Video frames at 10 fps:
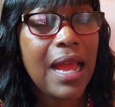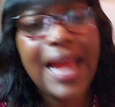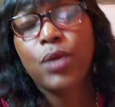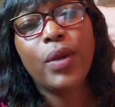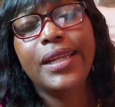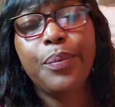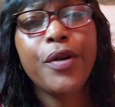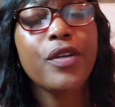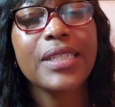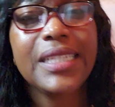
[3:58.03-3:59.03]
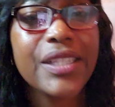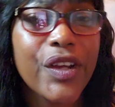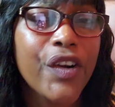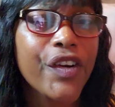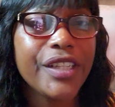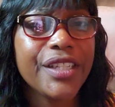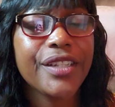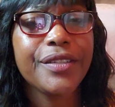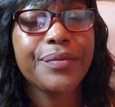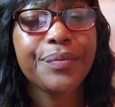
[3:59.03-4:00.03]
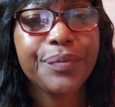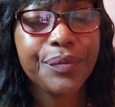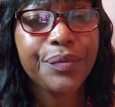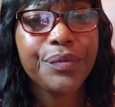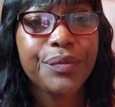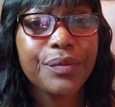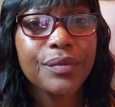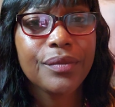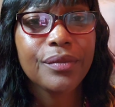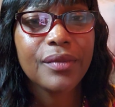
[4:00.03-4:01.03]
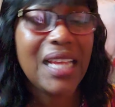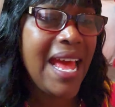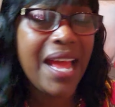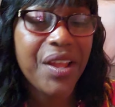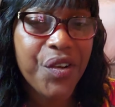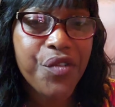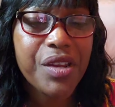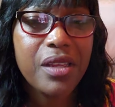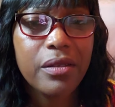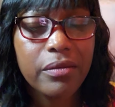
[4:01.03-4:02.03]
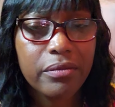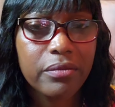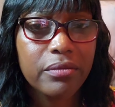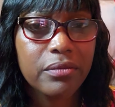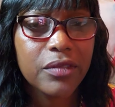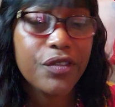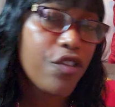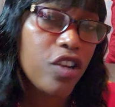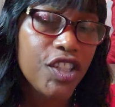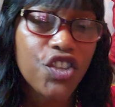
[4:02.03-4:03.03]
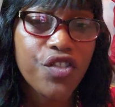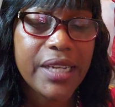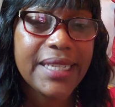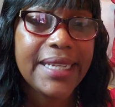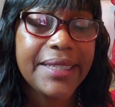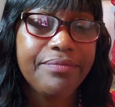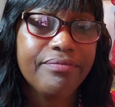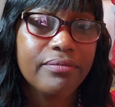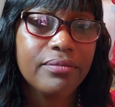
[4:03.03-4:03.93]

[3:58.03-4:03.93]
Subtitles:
And when a person is hurt, angry, frustrated,